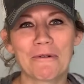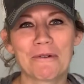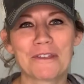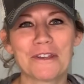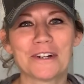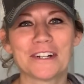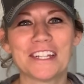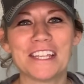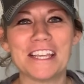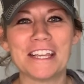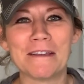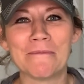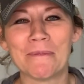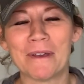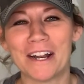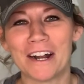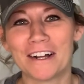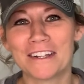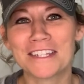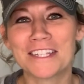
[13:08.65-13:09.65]
with your team,
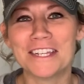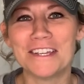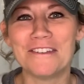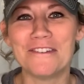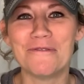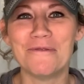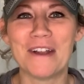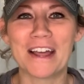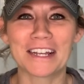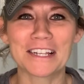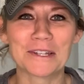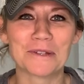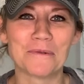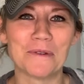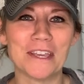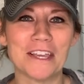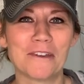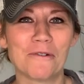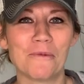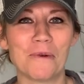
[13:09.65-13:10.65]
and I'll see you next
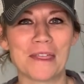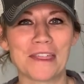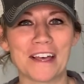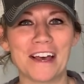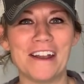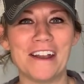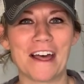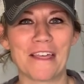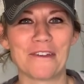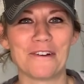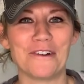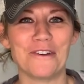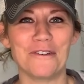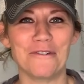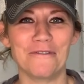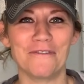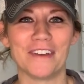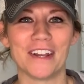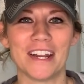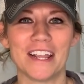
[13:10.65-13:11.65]
week with another
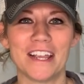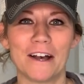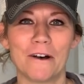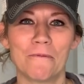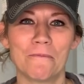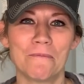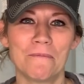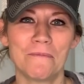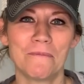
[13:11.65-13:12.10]
new video.